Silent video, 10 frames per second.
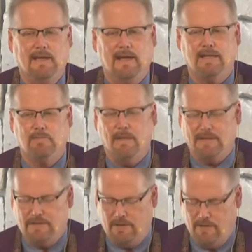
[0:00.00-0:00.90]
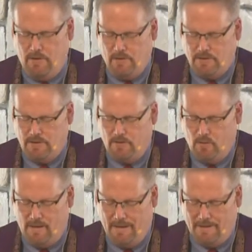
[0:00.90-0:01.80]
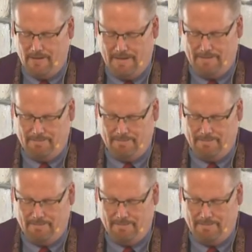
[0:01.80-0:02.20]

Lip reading: it's blessed are those who are hungry.